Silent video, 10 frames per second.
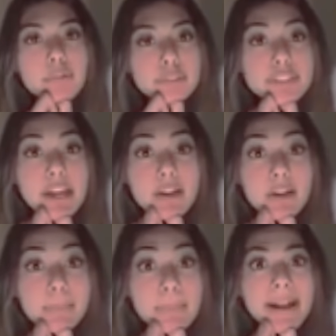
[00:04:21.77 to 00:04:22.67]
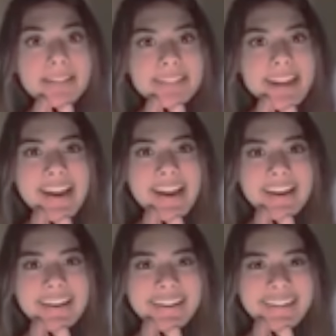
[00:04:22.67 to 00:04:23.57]
Recycle pet
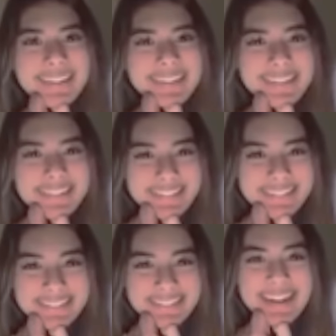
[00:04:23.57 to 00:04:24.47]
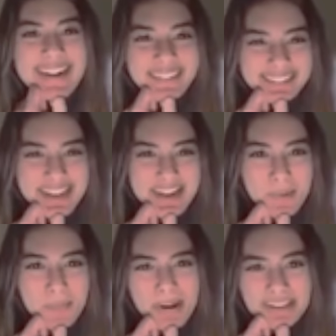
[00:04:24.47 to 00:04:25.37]
day.
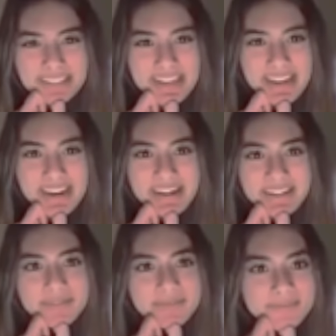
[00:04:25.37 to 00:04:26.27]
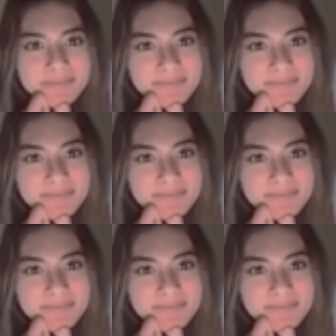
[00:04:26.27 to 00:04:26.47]
Recycle pet day.